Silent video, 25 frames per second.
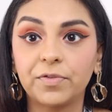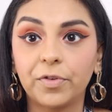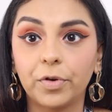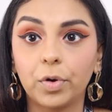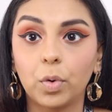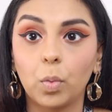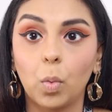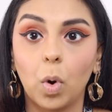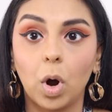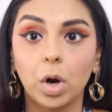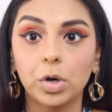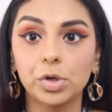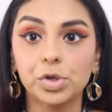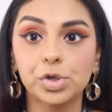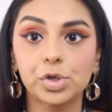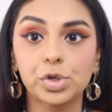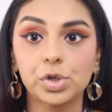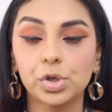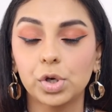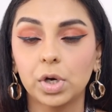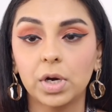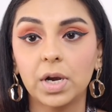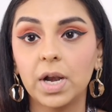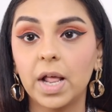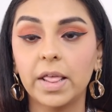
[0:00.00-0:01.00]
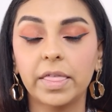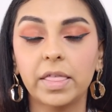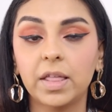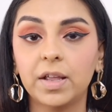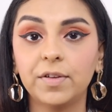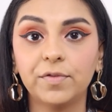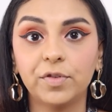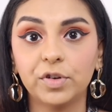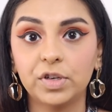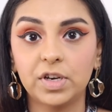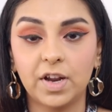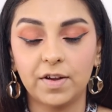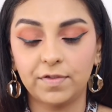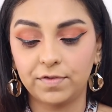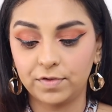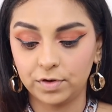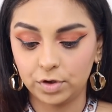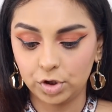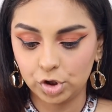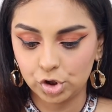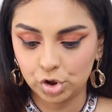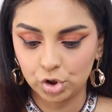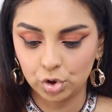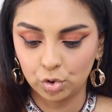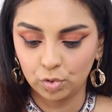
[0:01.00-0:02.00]
for a wash, nothing for
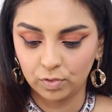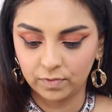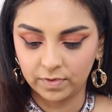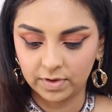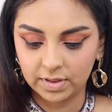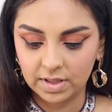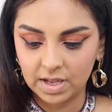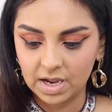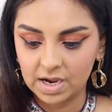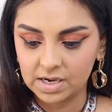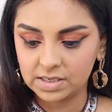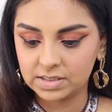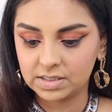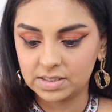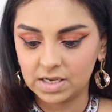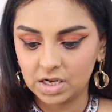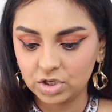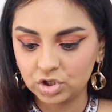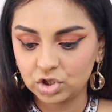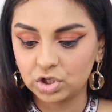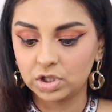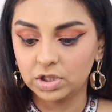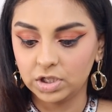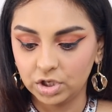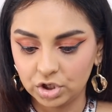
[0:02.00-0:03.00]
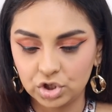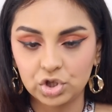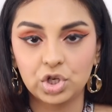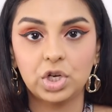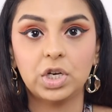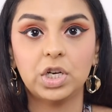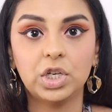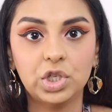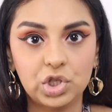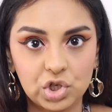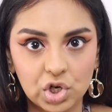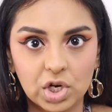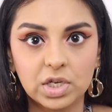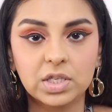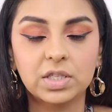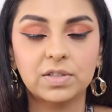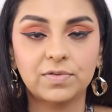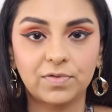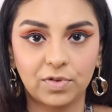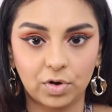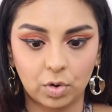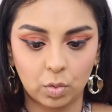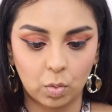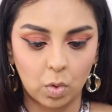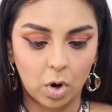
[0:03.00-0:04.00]
definition over there as such, literally just
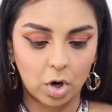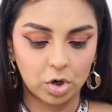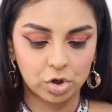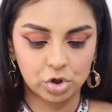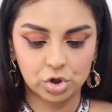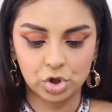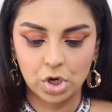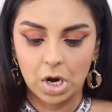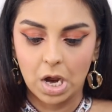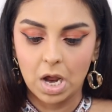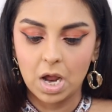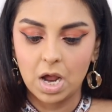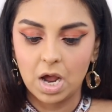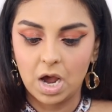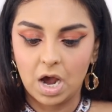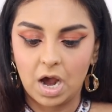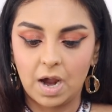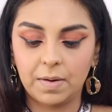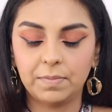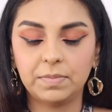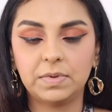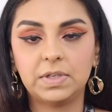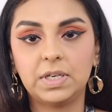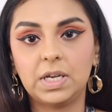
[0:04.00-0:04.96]
for a wash. I'm